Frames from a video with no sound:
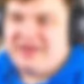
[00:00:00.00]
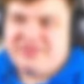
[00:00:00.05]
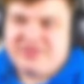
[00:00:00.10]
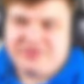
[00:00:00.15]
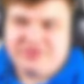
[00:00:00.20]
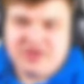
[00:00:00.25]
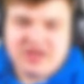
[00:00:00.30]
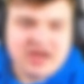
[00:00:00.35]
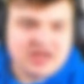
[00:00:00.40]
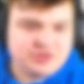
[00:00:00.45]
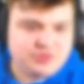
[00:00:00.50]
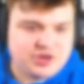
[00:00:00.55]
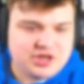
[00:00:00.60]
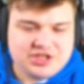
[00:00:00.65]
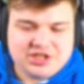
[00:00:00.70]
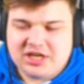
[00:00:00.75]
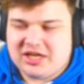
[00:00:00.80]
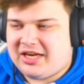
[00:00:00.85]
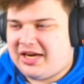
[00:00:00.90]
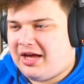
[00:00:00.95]
If you guys want to
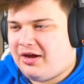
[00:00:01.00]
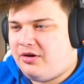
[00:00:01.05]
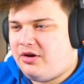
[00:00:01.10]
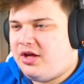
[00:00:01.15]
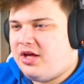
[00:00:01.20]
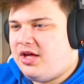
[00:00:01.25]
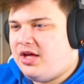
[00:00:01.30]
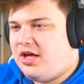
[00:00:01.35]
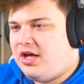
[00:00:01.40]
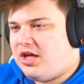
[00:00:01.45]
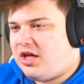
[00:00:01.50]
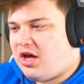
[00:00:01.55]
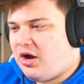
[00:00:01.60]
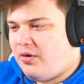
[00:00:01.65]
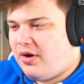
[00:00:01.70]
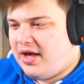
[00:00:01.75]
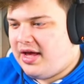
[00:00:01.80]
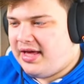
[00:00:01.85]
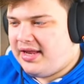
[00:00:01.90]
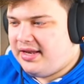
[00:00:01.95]
check it out, go
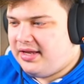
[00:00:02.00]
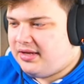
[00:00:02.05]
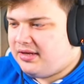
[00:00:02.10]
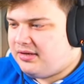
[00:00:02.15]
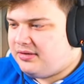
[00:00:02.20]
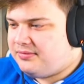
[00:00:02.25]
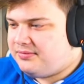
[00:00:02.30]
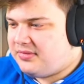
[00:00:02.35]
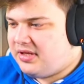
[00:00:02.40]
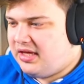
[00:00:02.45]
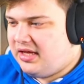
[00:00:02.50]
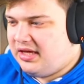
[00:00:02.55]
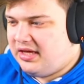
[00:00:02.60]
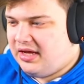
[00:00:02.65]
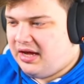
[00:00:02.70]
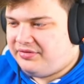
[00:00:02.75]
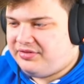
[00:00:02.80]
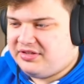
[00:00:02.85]
ahead uh, after